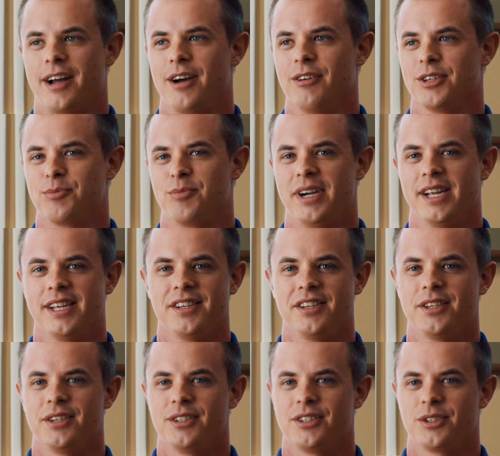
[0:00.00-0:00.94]
I was brand
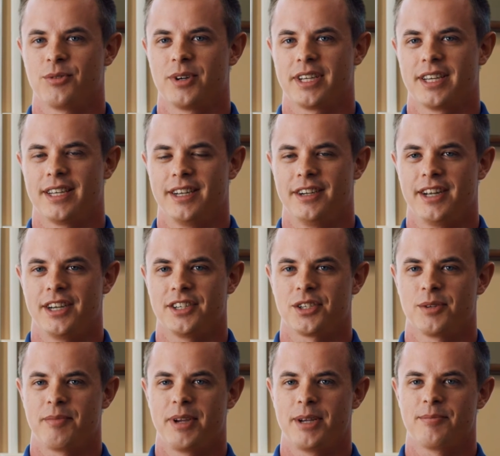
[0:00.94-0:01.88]
new to working in
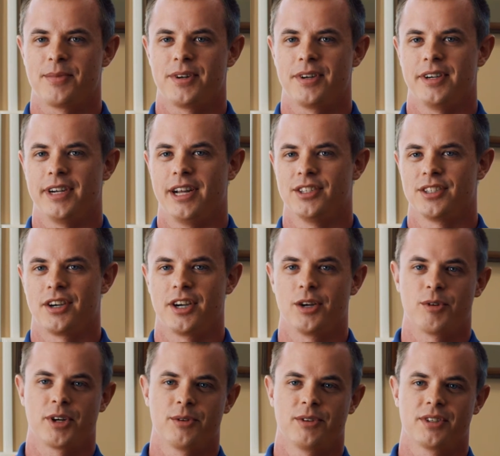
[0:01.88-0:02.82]
international paper and I was already
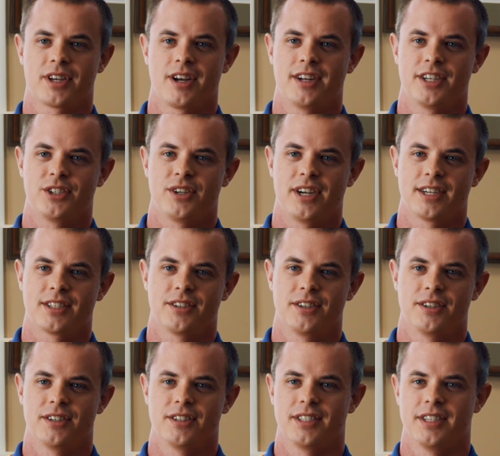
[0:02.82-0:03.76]
working with
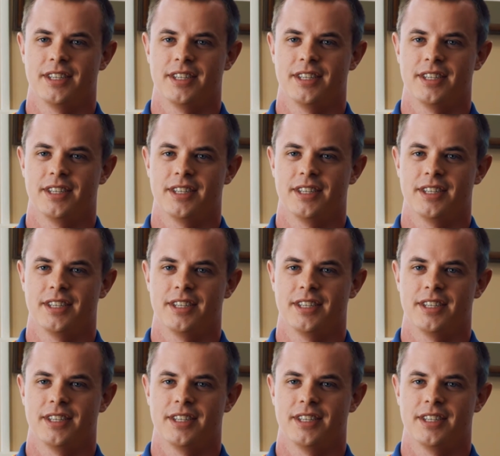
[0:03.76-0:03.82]
contractors